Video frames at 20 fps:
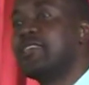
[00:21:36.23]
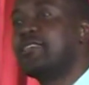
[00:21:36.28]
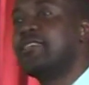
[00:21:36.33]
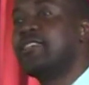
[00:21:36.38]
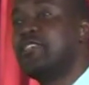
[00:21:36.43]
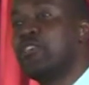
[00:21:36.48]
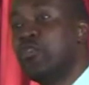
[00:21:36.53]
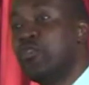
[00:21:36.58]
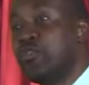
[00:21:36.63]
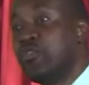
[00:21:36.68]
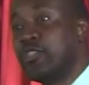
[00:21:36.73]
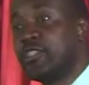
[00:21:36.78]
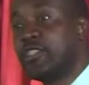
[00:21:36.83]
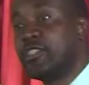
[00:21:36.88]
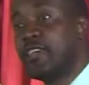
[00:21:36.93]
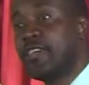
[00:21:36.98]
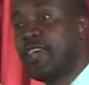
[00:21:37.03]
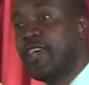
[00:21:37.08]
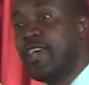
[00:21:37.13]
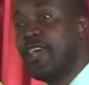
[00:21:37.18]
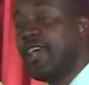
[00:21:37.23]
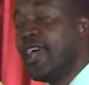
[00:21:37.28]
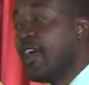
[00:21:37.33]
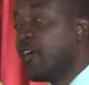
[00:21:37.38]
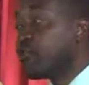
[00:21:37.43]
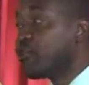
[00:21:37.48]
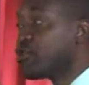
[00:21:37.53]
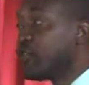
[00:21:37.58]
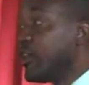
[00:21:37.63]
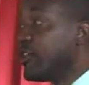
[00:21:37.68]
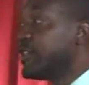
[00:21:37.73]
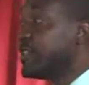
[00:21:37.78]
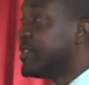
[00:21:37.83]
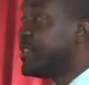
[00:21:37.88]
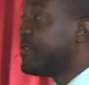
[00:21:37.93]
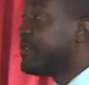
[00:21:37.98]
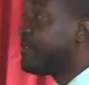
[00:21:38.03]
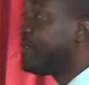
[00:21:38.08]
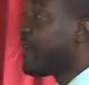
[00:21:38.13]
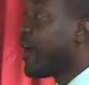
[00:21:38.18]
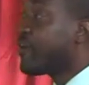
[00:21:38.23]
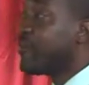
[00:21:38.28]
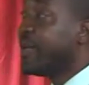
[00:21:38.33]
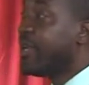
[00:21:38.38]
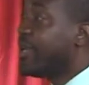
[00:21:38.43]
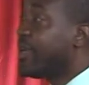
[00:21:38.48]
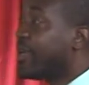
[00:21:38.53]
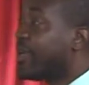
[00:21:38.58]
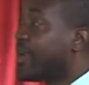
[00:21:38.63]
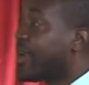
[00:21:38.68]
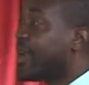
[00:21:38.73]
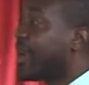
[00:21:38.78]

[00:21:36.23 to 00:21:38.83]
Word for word: astute runs the very